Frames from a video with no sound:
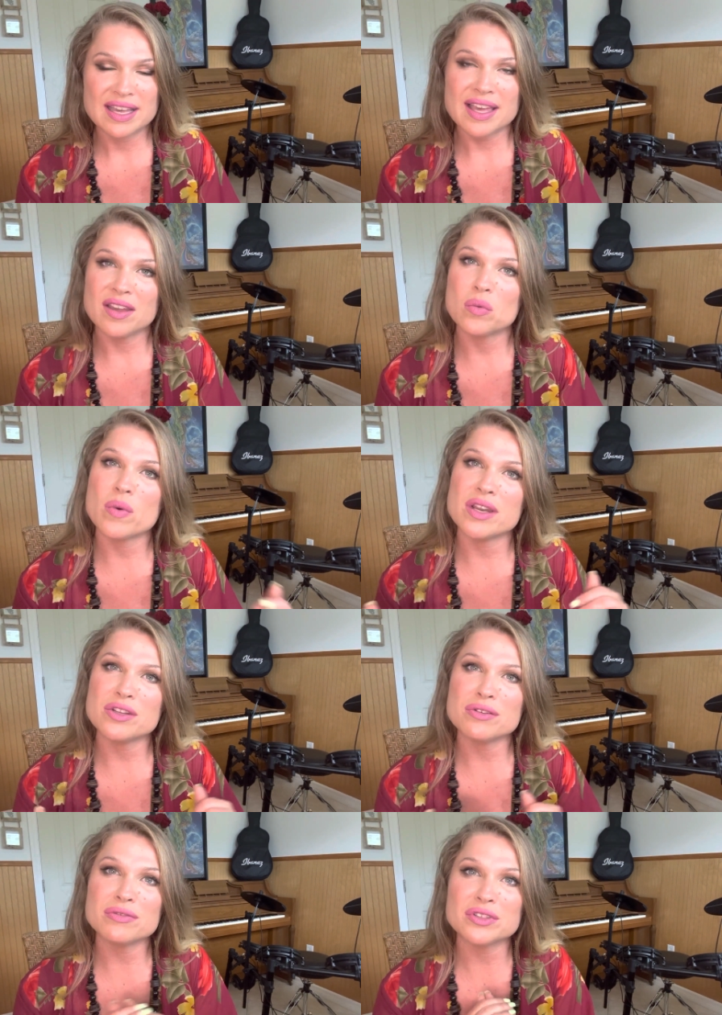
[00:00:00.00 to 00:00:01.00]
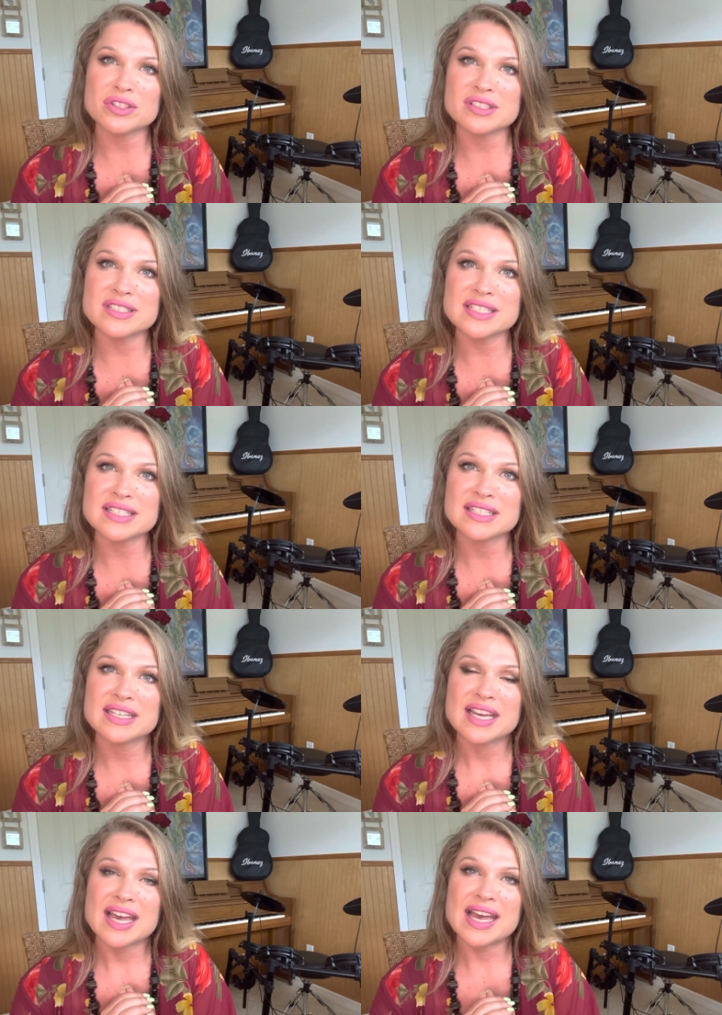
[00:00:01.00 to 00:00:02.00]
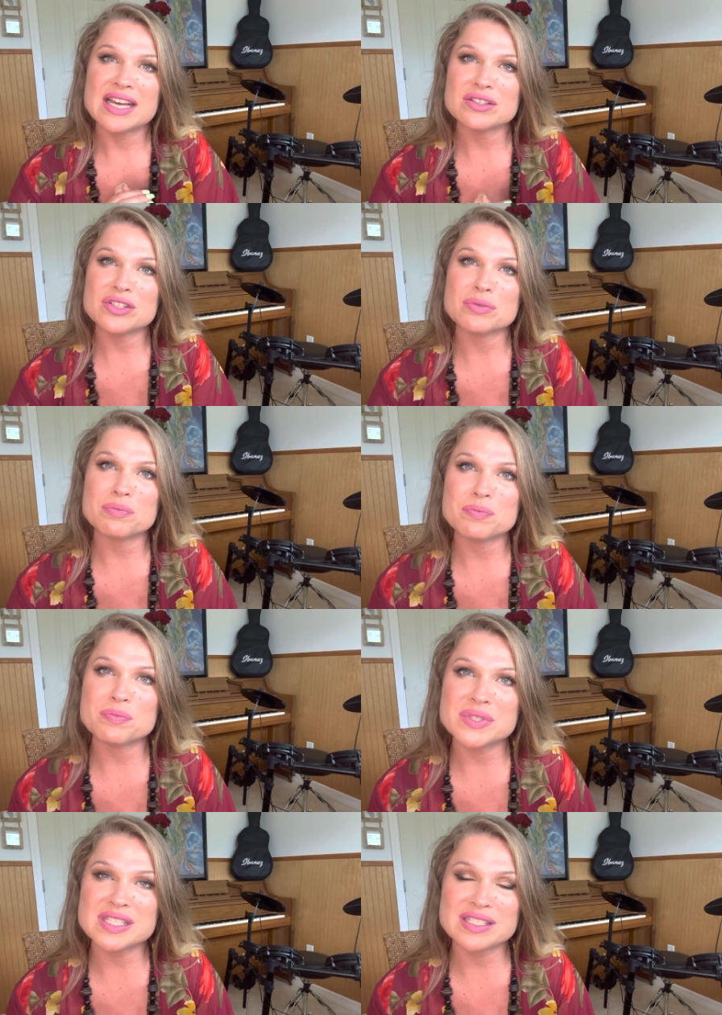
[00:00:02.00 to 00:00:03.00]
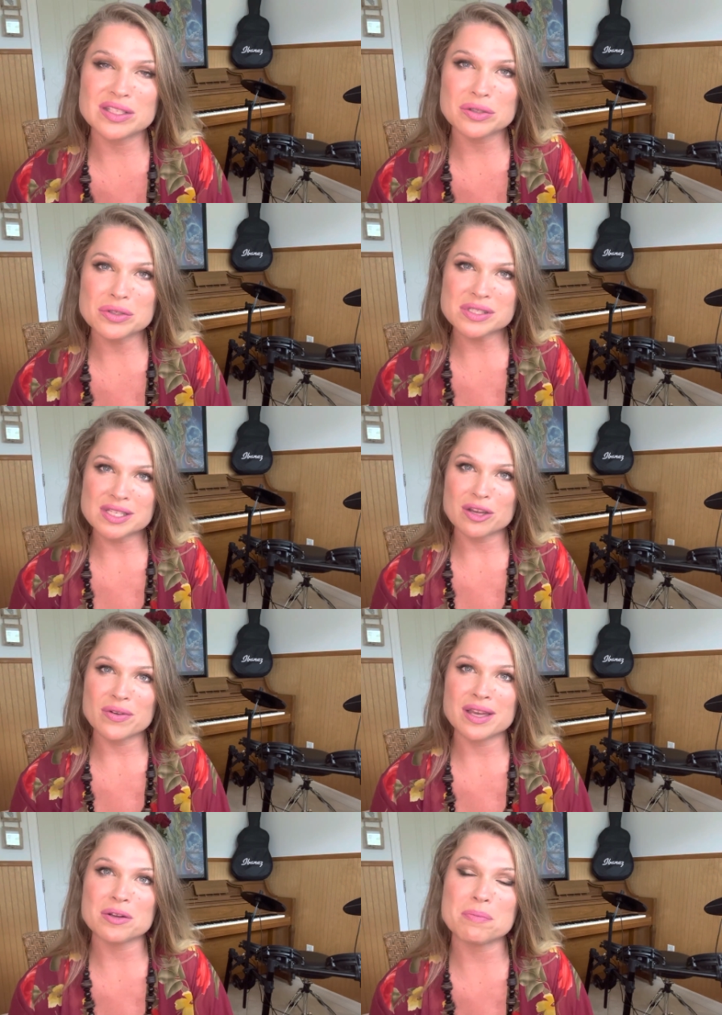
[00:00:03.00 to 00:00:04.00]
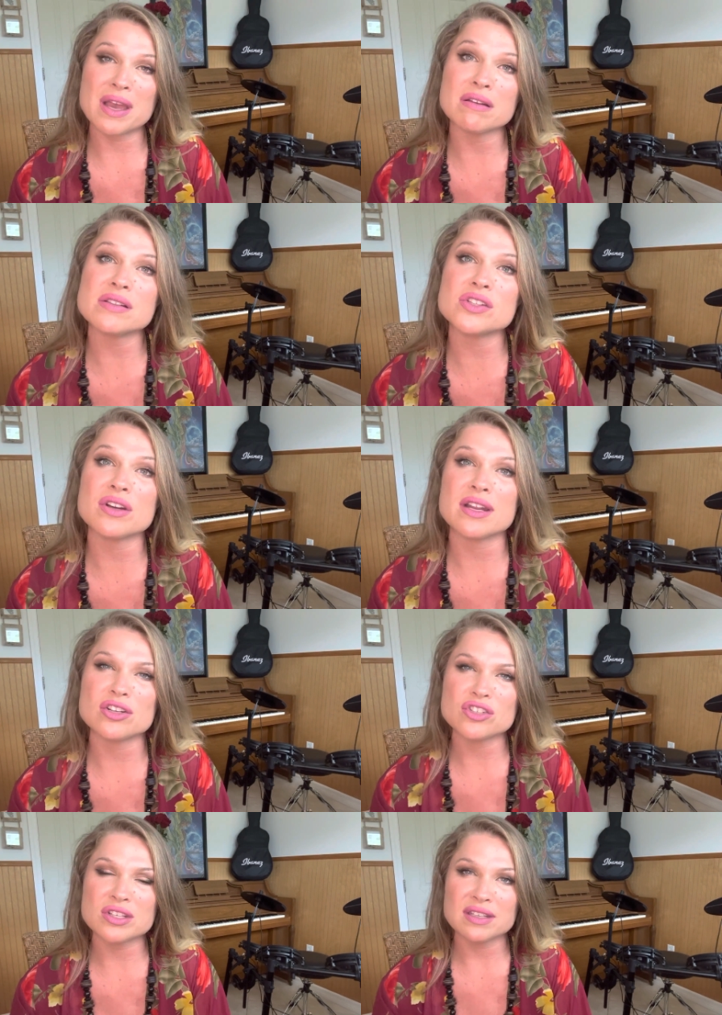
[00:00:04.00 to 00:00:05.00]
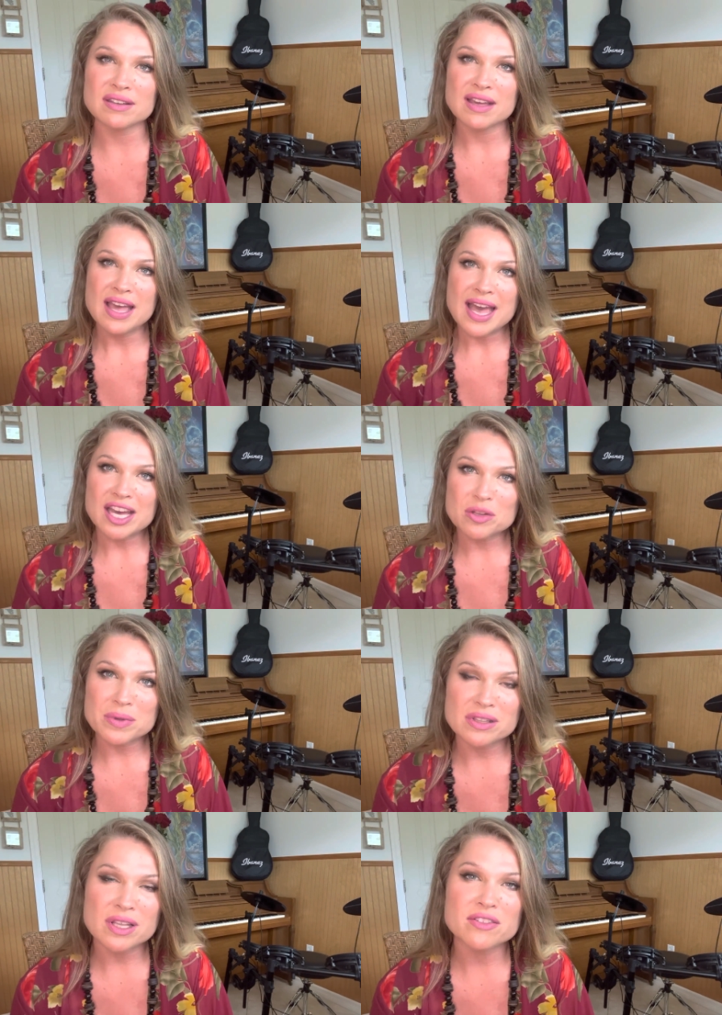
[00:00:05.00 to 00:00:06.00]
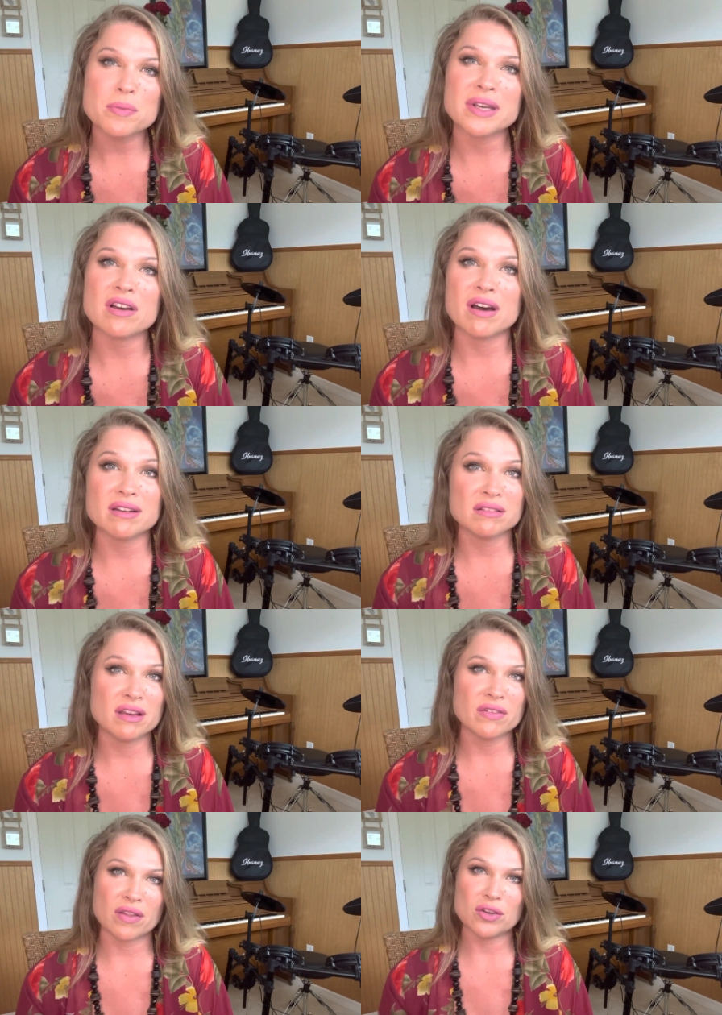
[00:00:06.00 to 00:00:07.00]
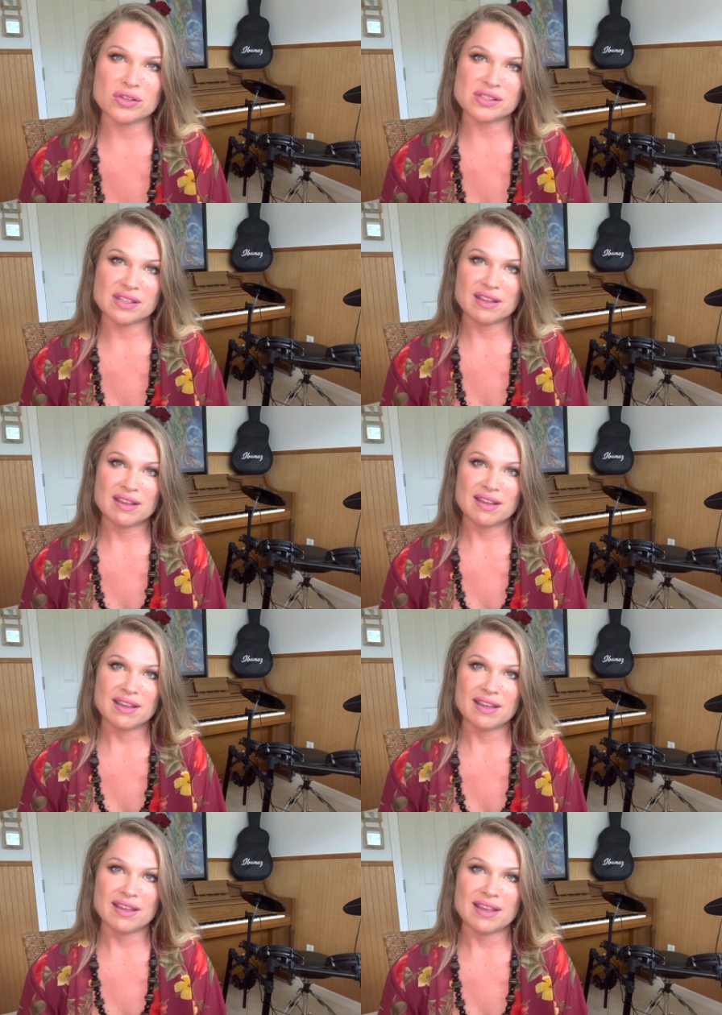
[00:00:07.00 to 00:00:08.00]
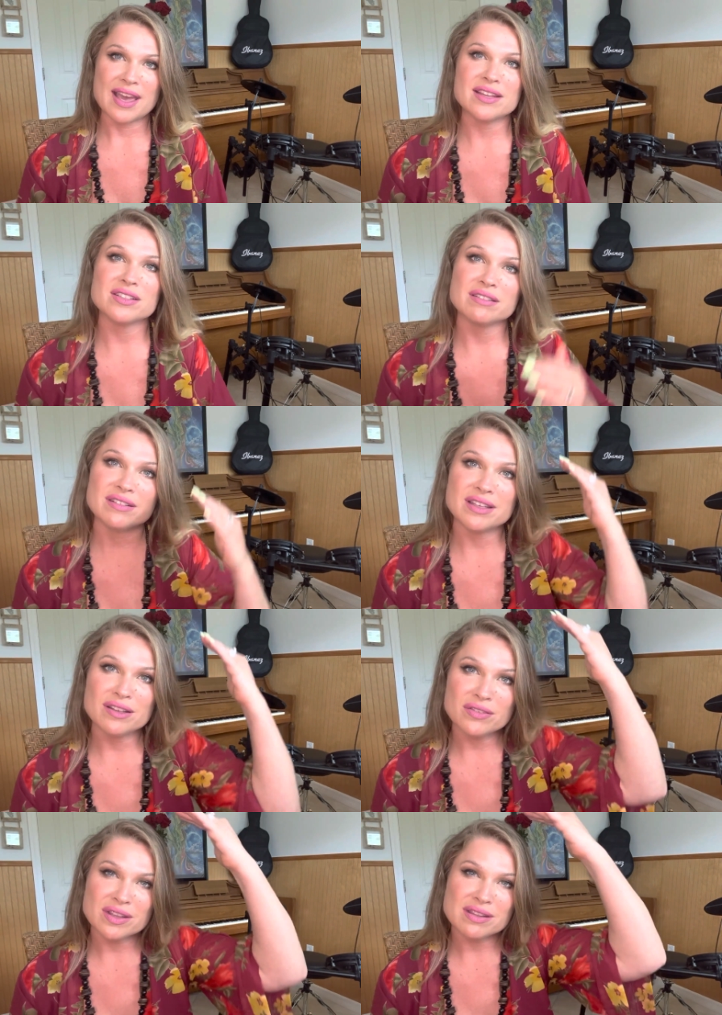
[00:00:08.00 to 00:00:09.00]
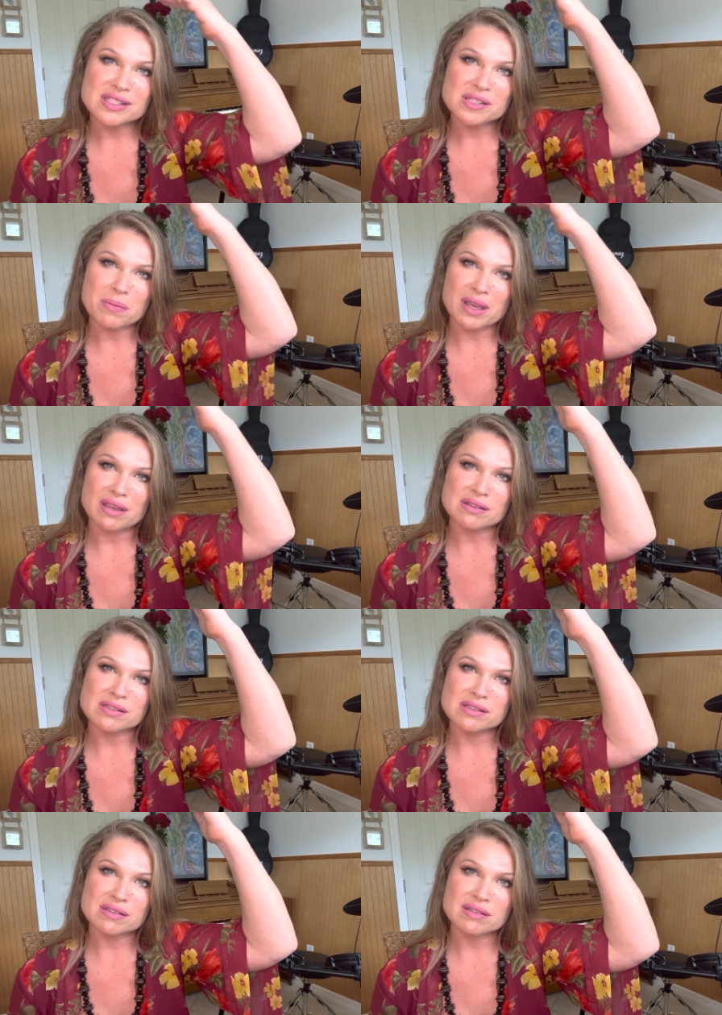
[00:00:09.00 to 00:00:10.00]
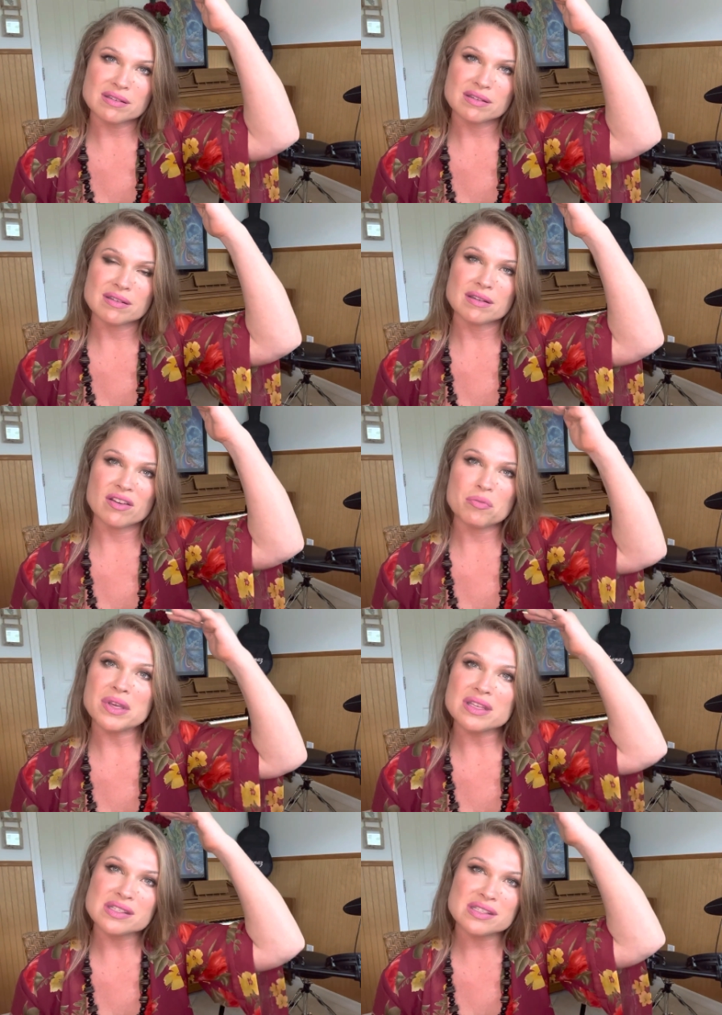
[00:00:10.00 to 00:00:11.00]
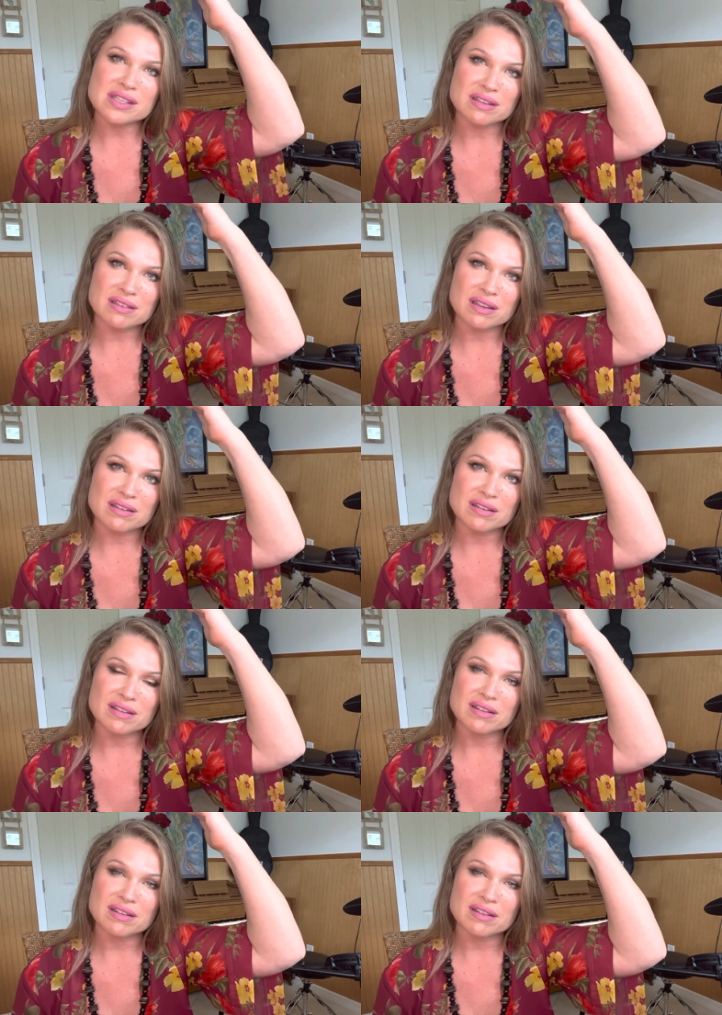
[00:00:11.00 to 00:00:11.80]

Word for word: And when you've learned how to still yourself, how to balance your energy, how to be loved by God and love others, how to live in the space of being ascended,